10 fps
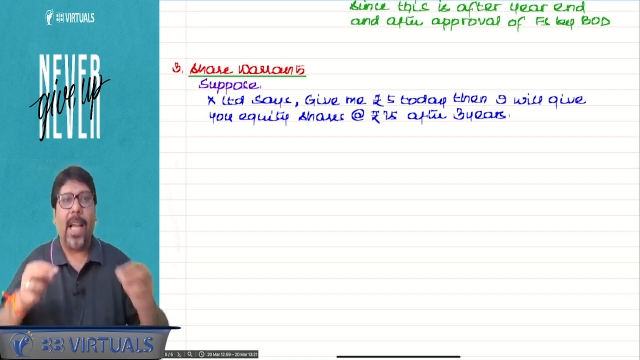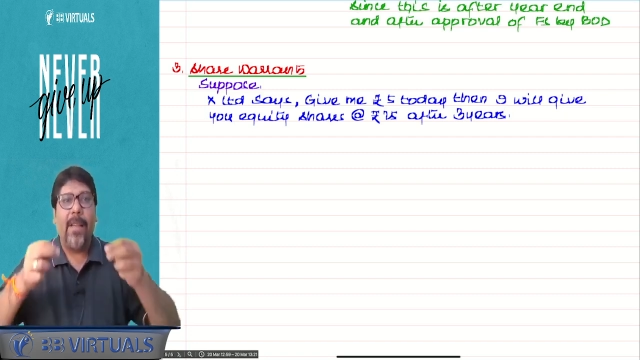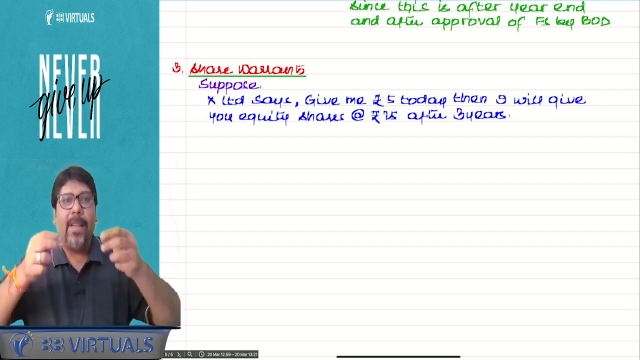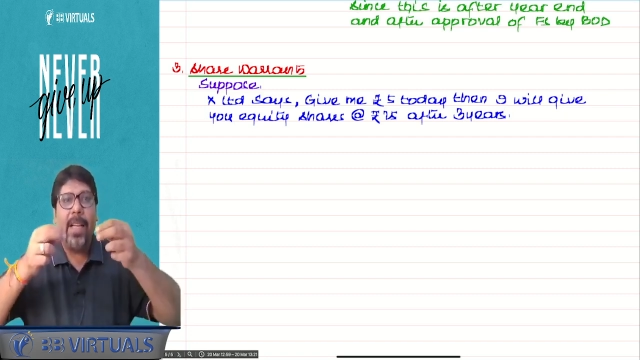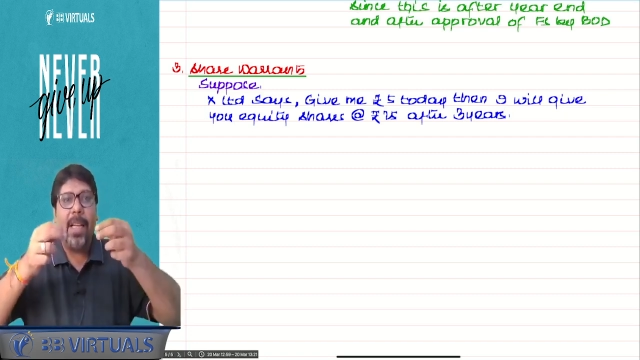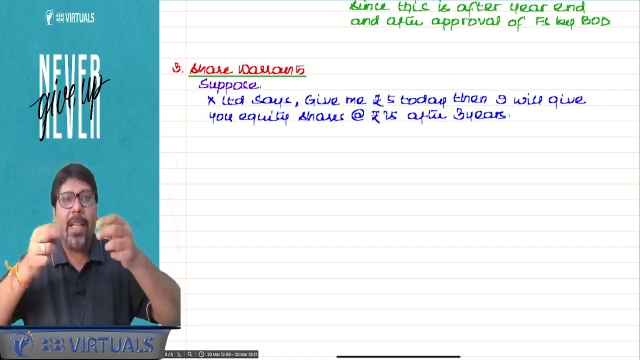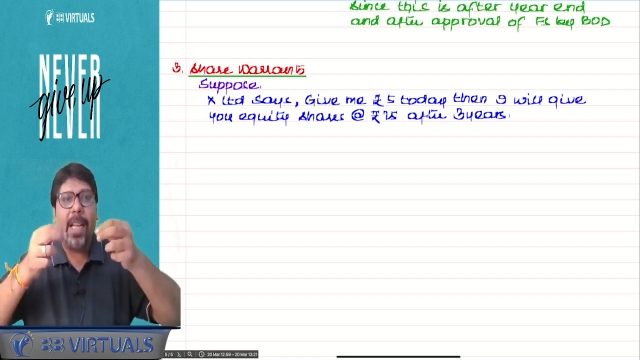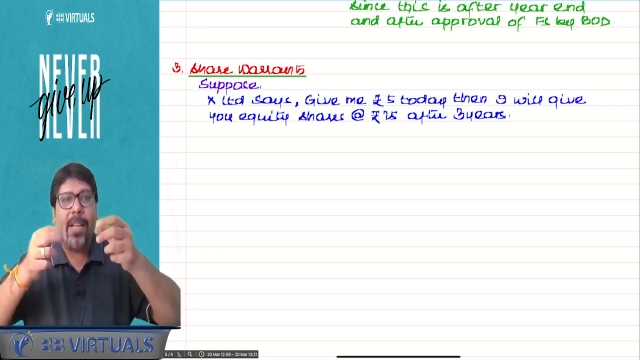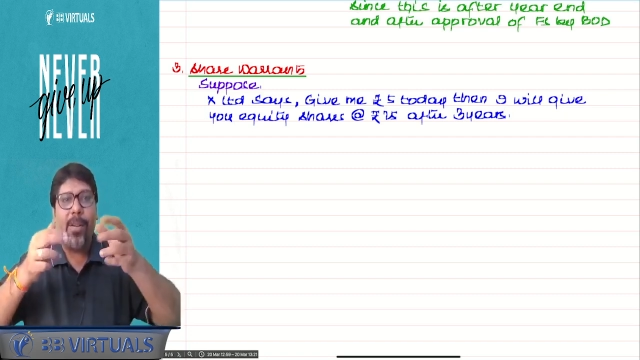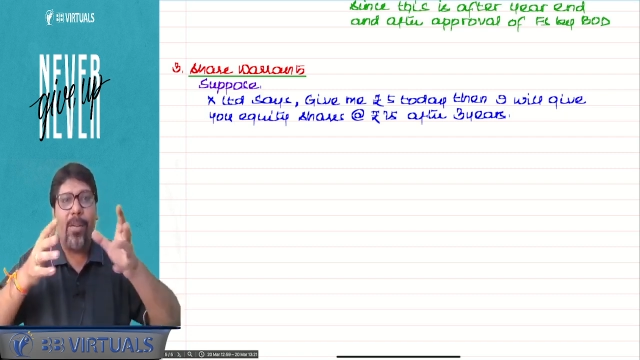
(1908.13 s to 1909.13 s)
I will get
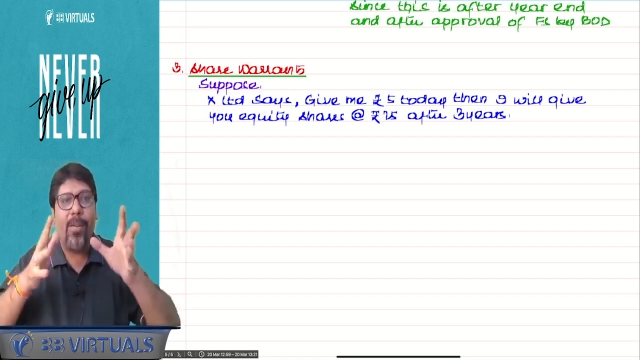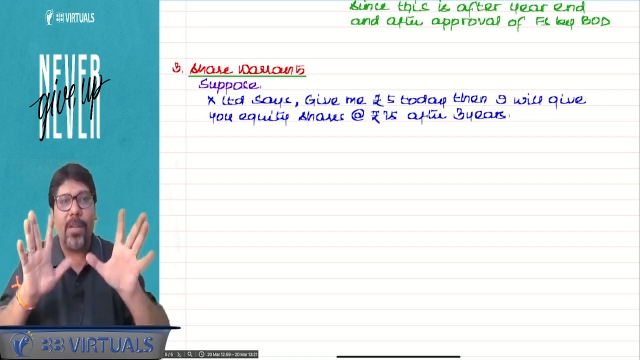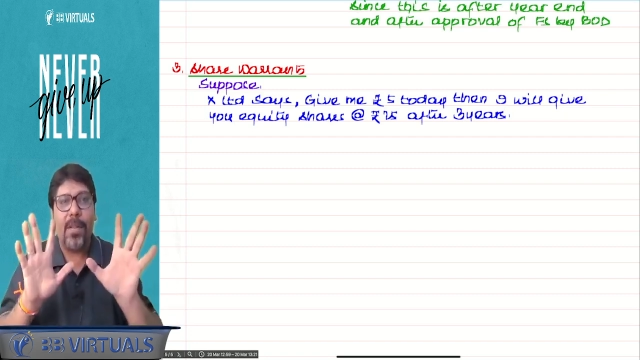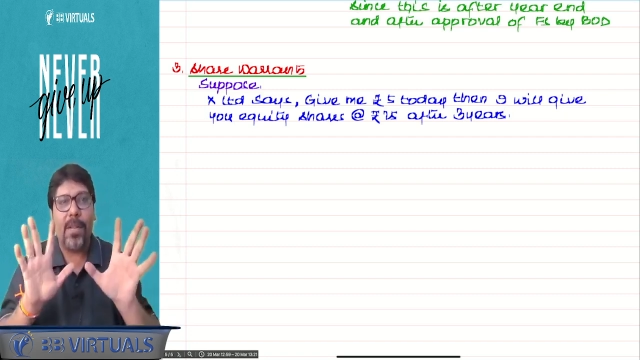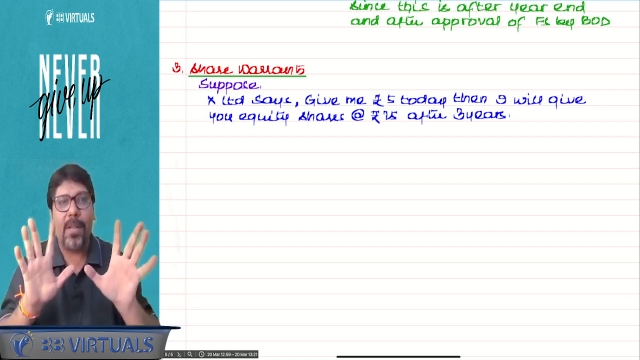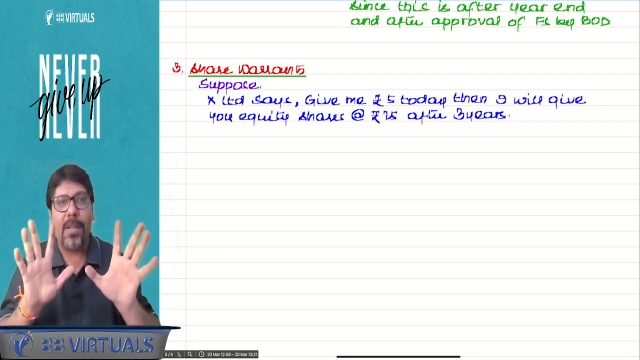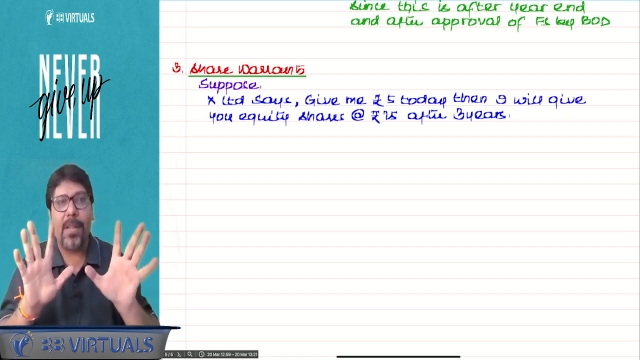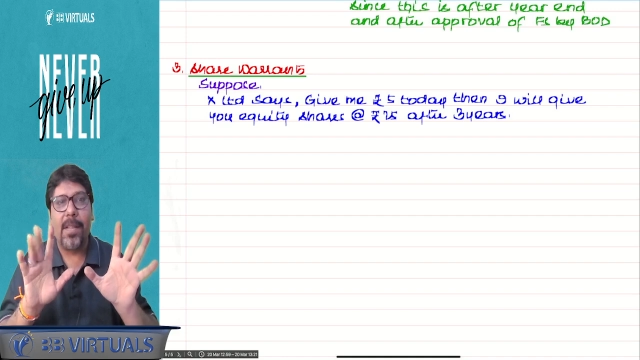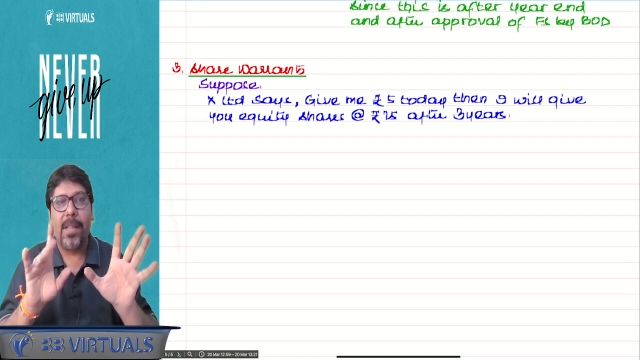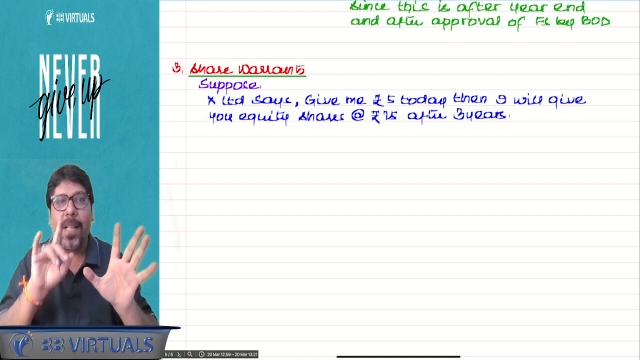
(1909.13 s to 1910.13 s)
10
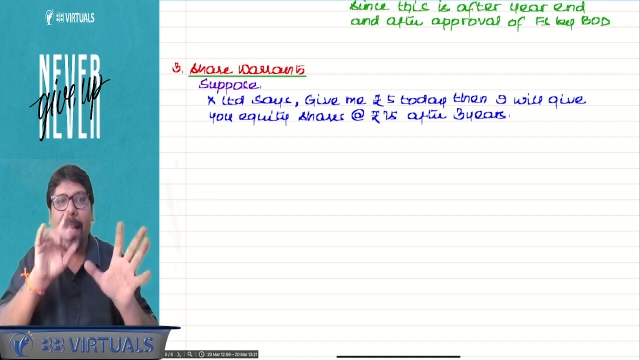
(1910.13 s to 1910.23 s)
crores.